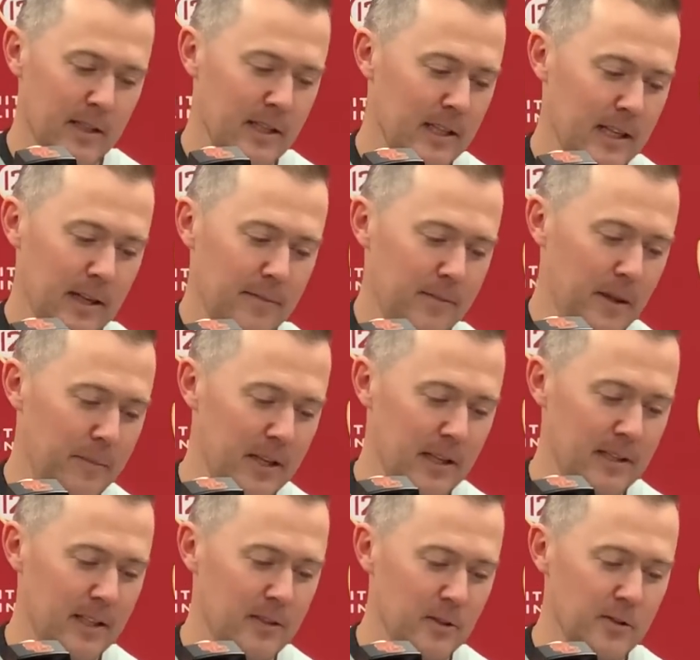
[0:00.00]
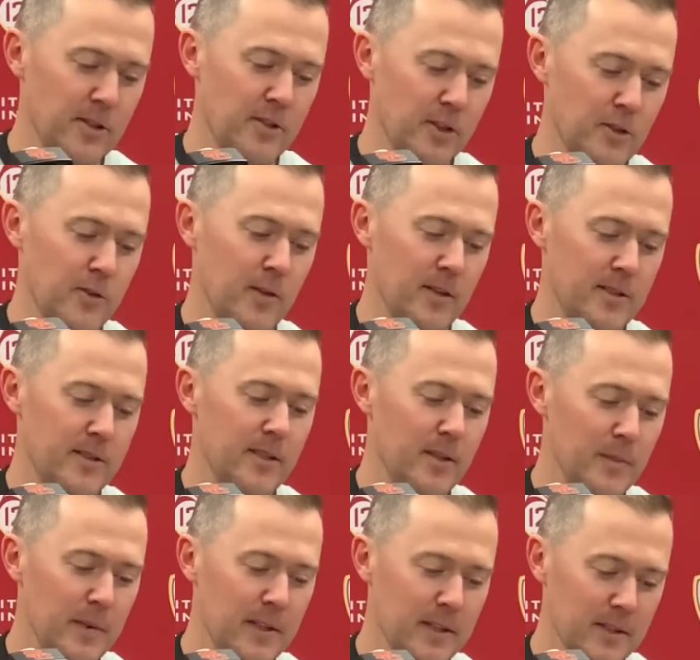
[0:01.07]
then again, I mean, I think there's just a trust there
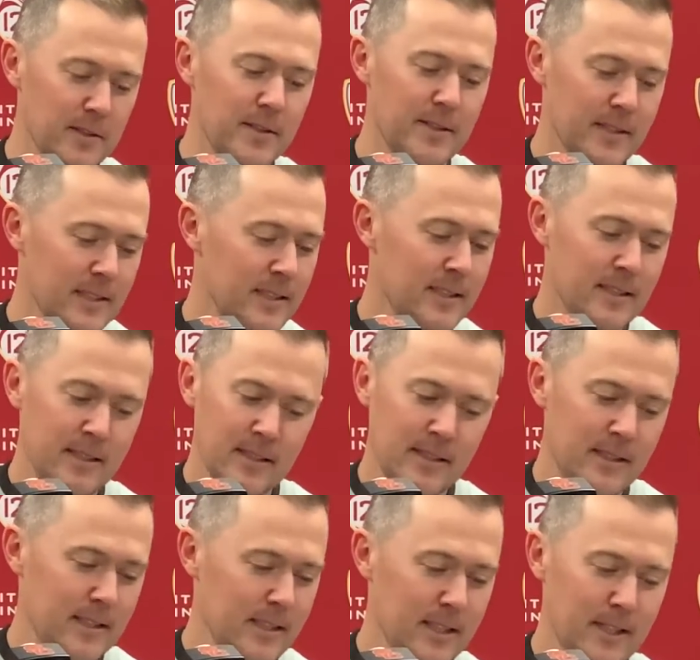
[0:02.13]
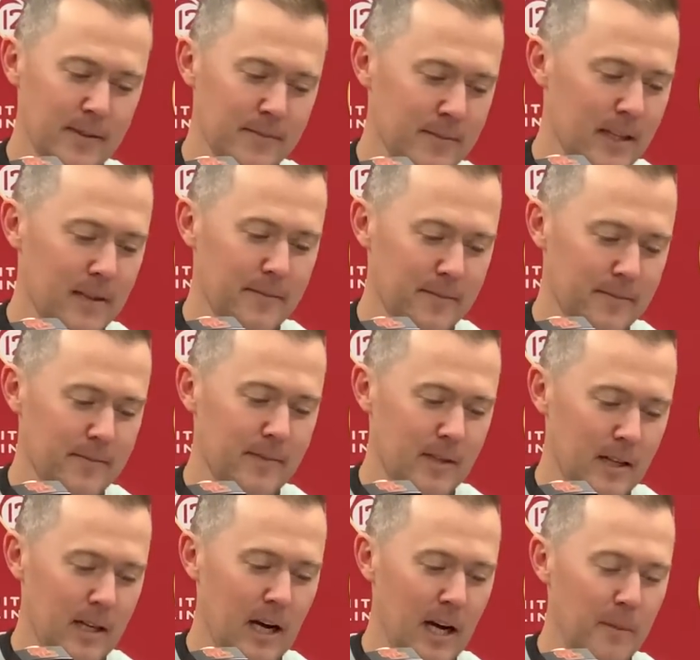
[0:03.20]
because, you know,
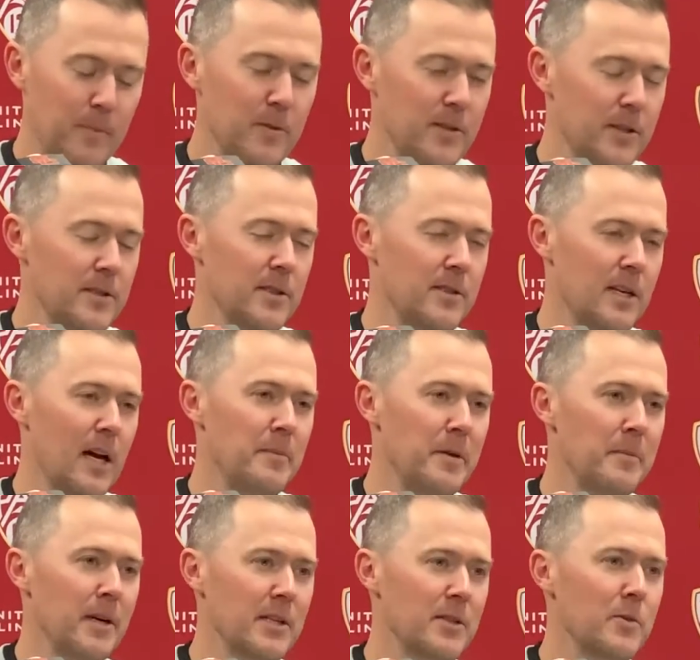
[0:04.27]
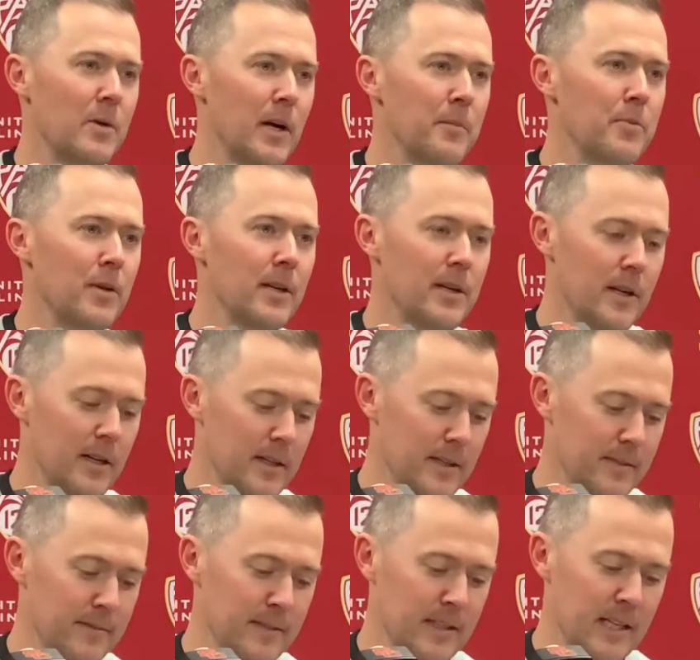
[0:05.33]
a high percentage of time he makes the right play on it
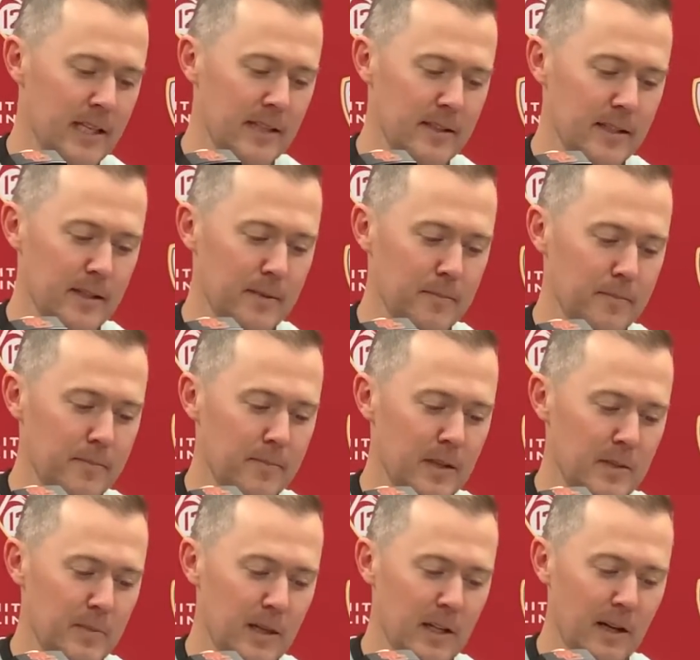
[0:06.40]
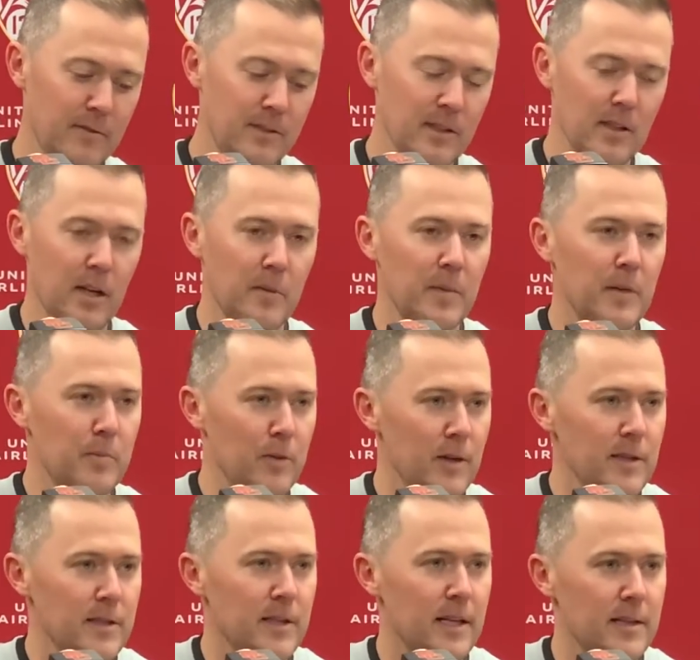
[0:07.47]
and, and um, has made obviously a lot of big
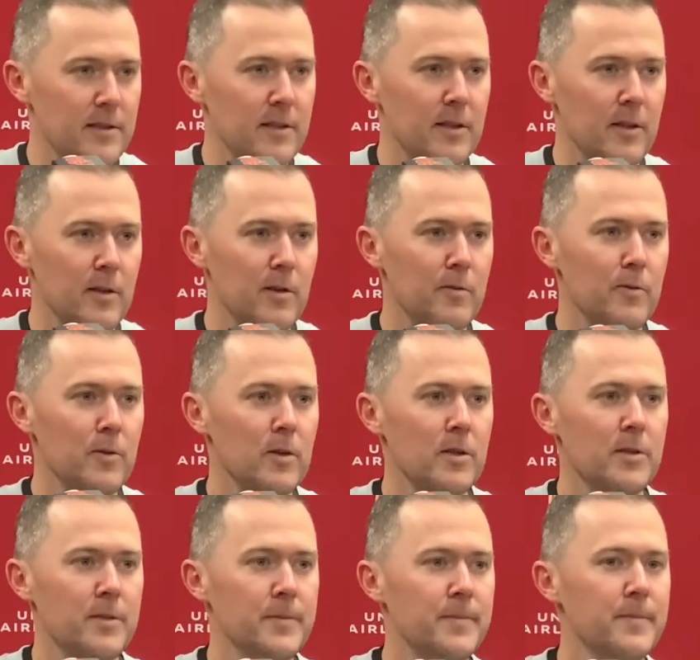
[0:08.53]
plays in that scenario for us.